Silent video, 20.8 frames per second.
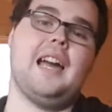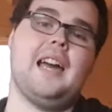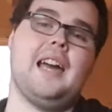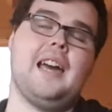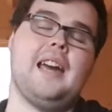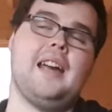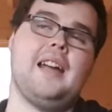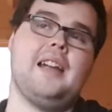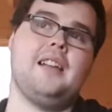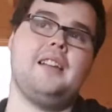
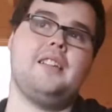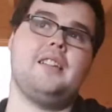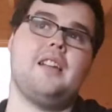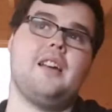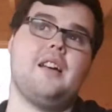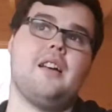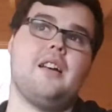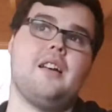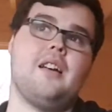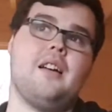and
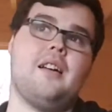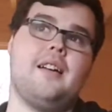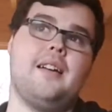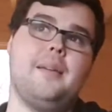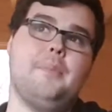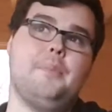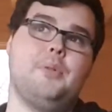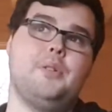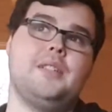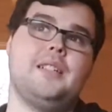
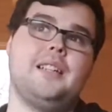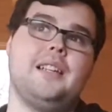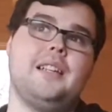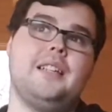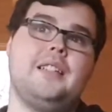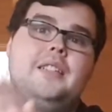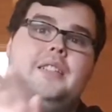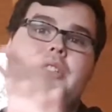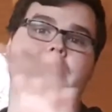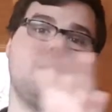I put it
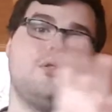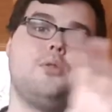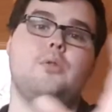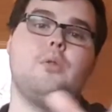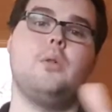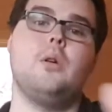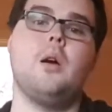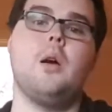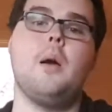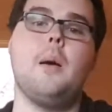
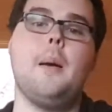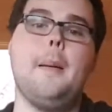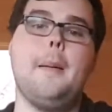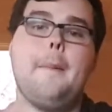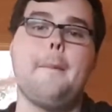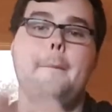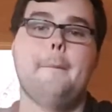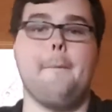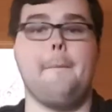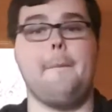into
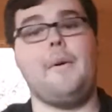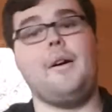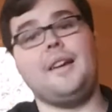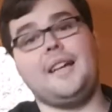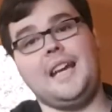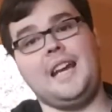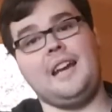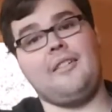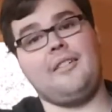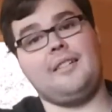my
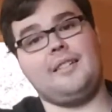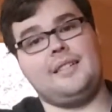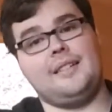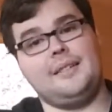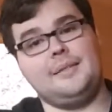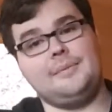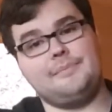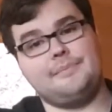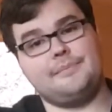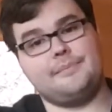
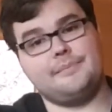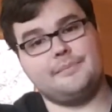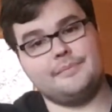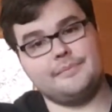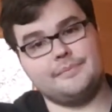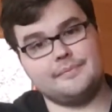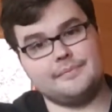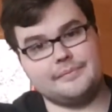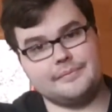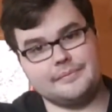character.
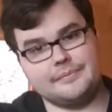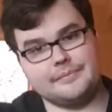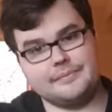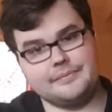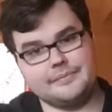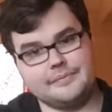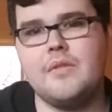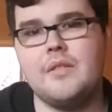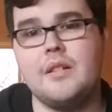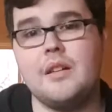
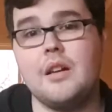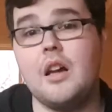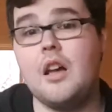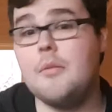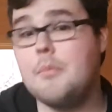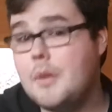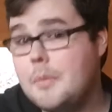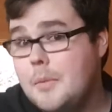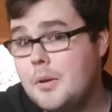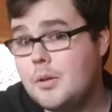
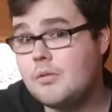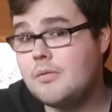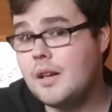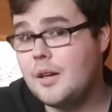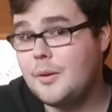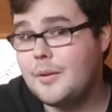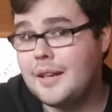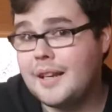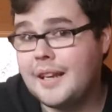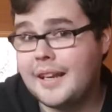On my
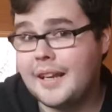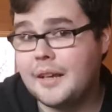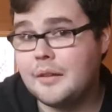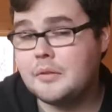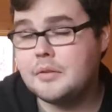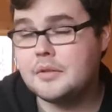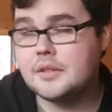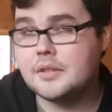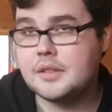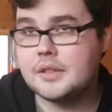Motorama
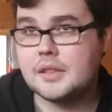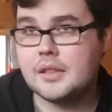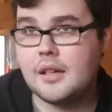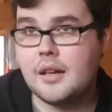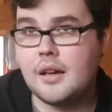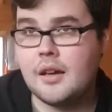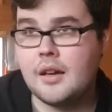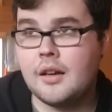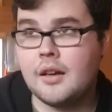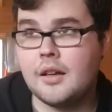layout,
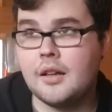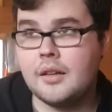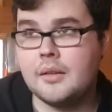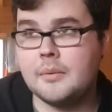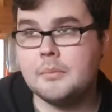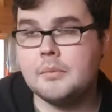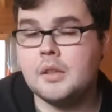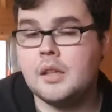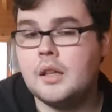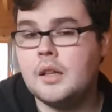
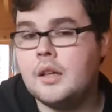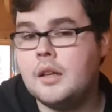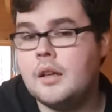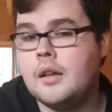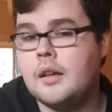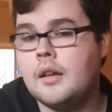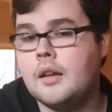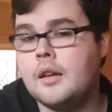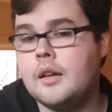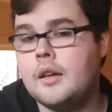I'm
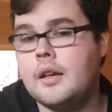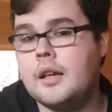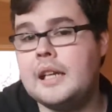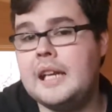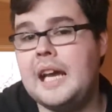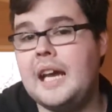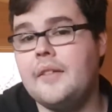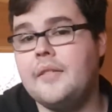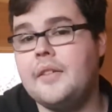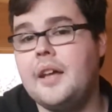going
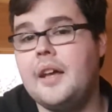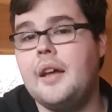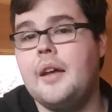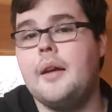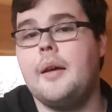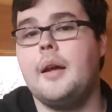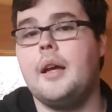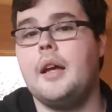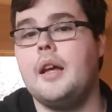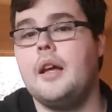to have a
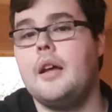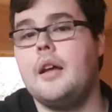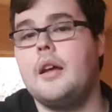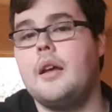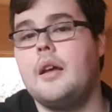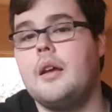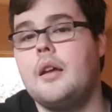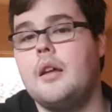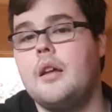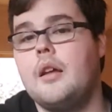
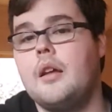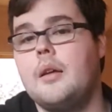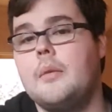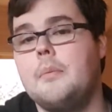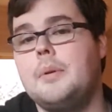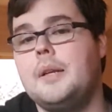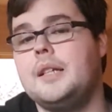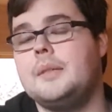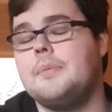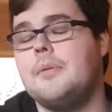
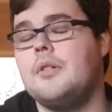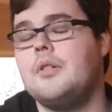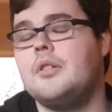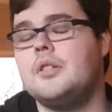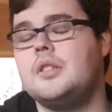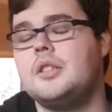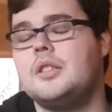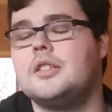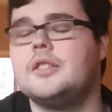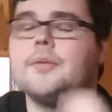police
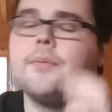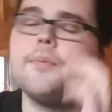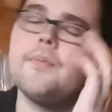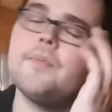box,